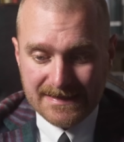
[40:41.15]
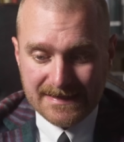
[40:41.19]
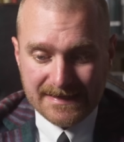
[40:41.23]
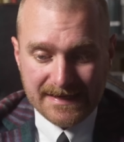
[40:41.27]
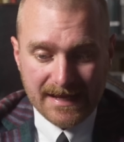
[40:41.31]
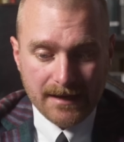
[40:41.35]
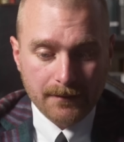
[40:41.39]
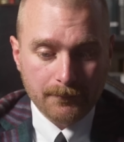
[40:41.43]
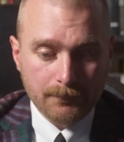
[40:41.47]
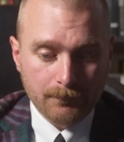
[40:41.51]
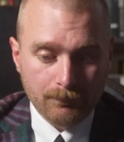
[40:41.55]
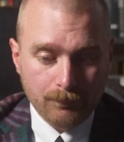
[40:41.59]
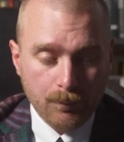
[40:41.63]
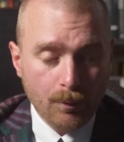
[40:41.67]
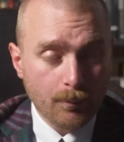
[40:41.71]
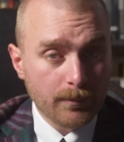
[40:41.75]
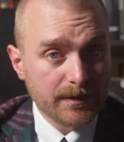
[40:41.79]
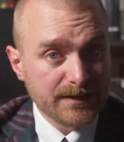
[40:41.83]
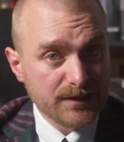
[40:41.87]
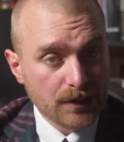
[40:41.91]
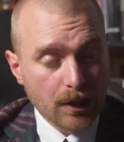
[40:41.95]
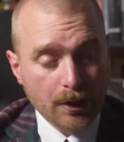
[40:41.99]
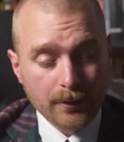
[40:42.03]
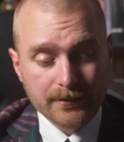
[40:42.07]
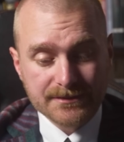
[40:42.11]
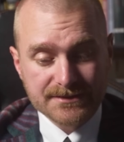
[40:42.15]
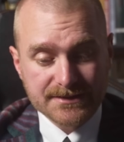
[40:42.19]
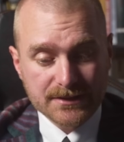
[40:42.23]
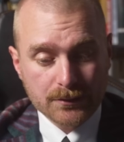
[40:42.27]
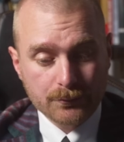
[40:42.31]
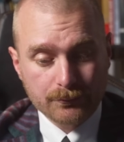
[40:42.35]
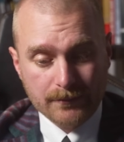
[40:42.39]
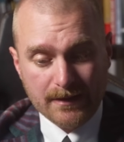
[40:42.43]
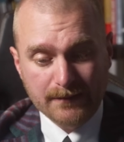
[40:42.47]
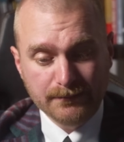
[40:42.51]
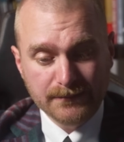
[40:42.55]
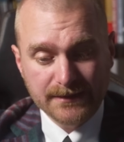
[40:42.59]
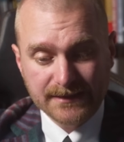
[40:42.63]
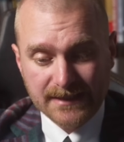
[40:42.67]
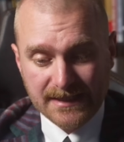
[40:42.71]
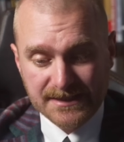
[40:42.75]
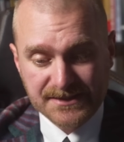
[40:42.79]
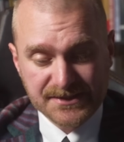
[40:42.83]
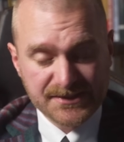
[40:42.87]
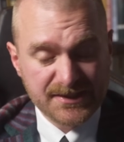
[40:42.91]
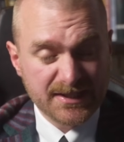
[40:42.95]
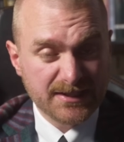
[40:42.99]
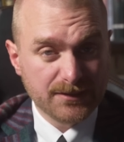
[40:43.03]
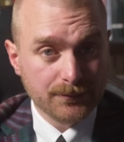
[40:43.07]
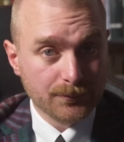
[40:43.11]
Now, what we know is the Kremlin
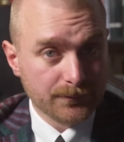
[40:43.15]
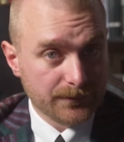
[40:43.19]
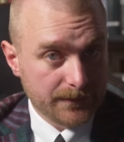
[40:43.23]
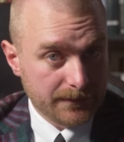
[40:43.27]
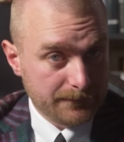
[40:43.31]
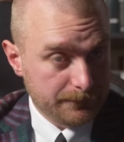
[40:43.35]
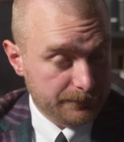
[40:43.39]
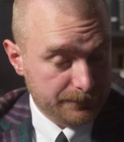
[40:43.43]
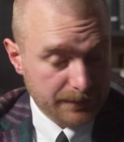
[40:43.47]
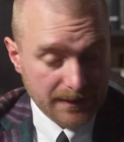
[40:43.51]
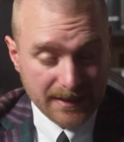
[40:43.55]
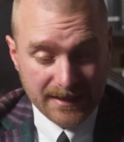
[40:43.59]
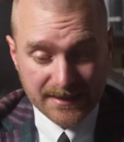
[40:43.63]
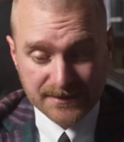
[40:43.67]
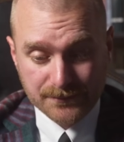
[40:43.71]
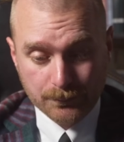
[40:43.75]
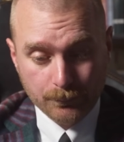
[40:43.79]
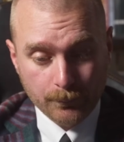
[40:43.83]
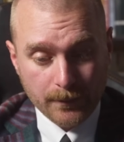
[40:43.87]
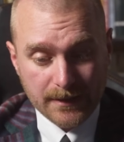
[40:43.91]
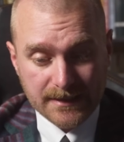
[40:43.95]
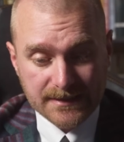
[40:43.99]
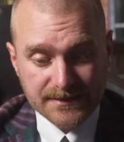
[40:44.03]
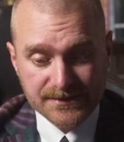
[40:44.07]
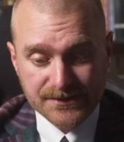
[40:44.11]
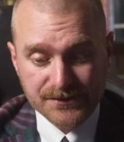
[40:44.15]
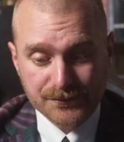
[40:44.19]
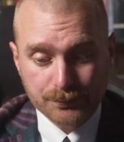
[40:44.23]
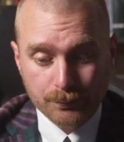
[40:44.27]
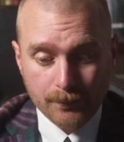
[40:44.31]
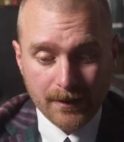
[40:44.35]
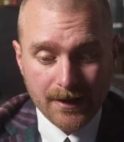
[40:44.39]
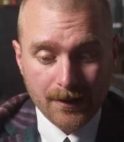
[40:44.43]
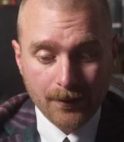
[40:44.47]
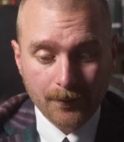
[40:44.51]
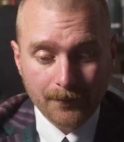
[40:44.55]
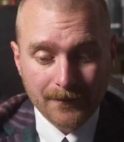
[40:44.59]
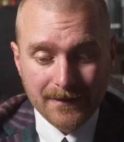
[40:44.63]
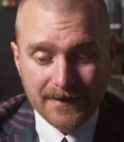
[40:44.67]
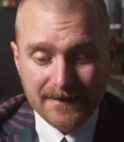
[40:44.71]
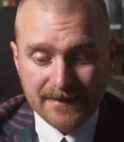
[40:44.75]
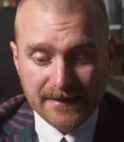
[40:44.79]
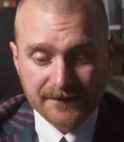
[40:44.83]
has signalled, and in past weeks as well,